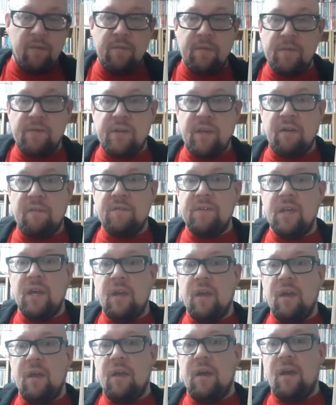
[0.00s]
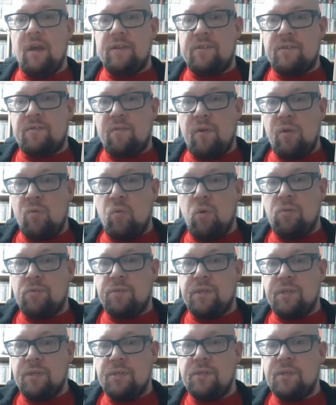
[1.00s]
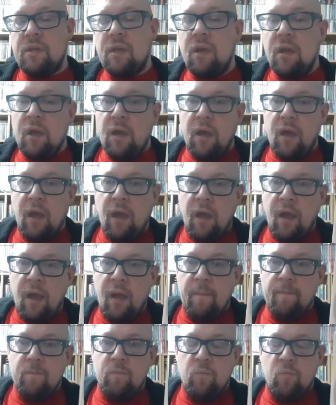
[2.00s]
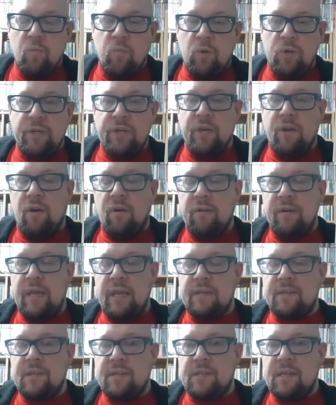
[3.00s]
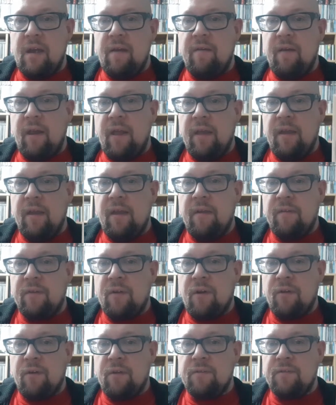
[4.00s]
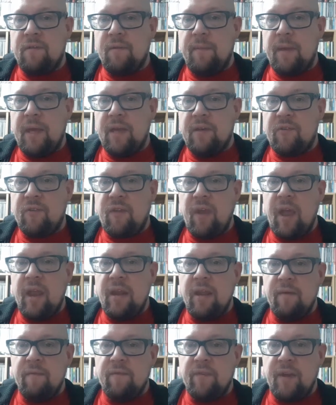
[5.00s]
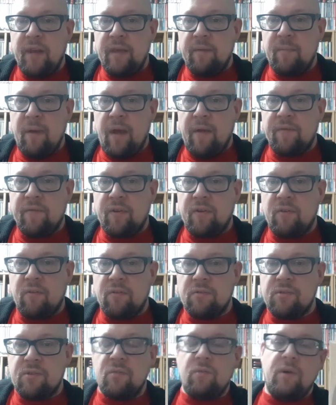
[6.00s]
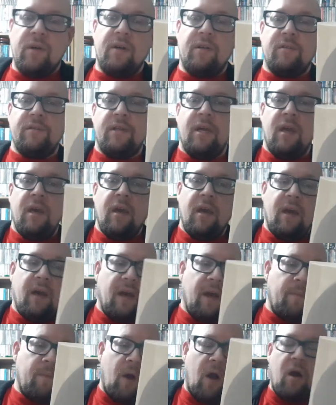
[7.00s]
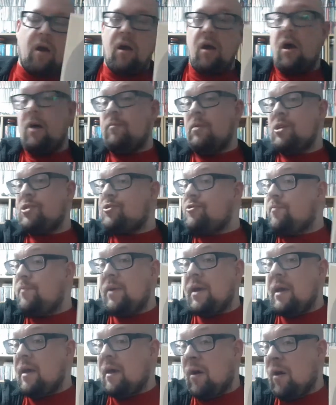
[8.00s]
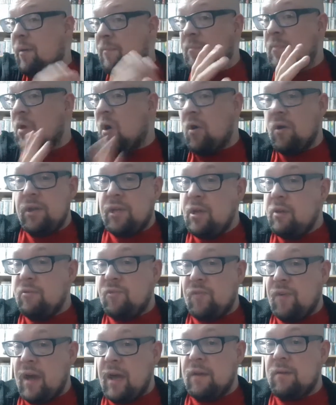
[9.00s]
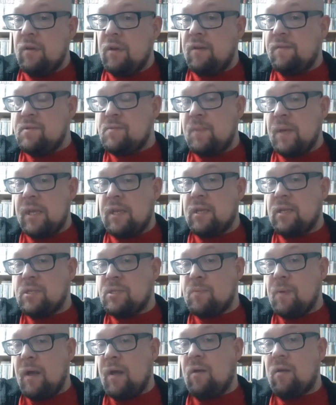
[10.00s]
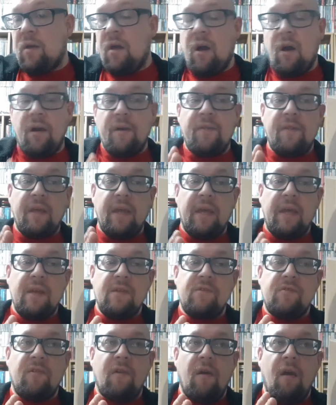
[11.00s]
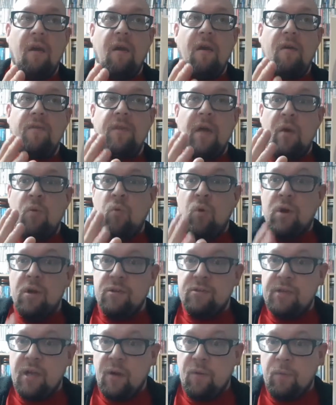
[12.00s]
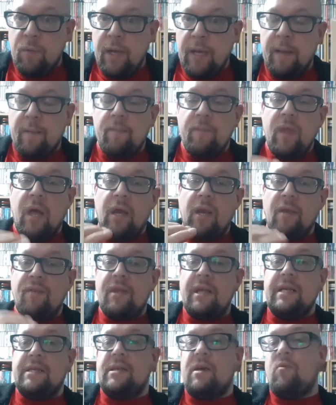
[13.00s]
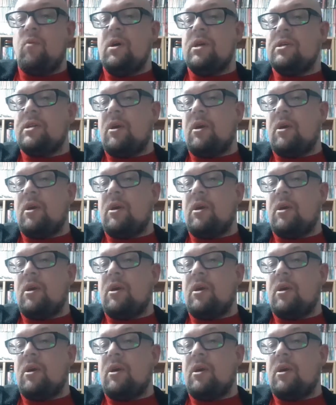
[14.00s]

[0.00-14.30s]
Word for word: themselves as three Walters um, would not necessarily have gone on to be a stadium filling band across the world. Um, I must admit, I'm not a huge fan of Speak and Spell. I think it's their worst LP, and I think it's their worst